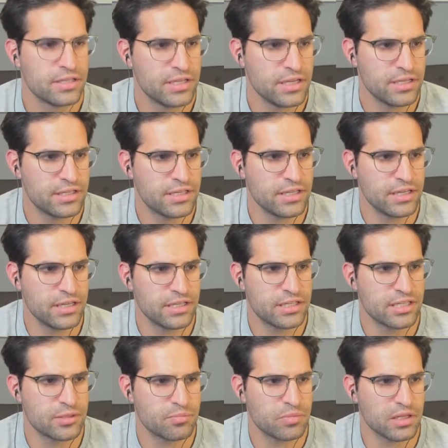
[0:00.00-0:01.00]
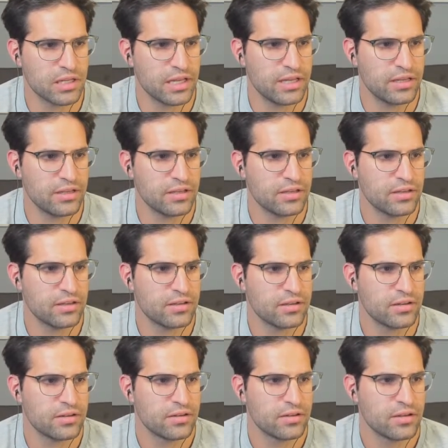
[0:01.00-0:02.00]
TC split,
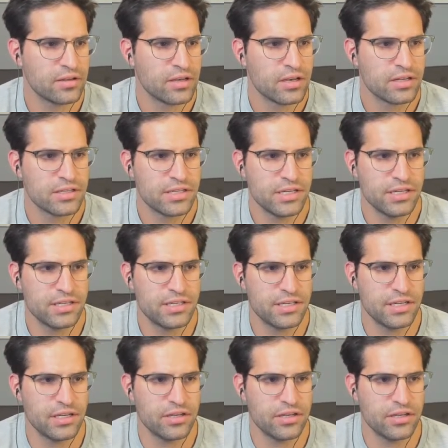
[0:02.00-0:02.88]
TC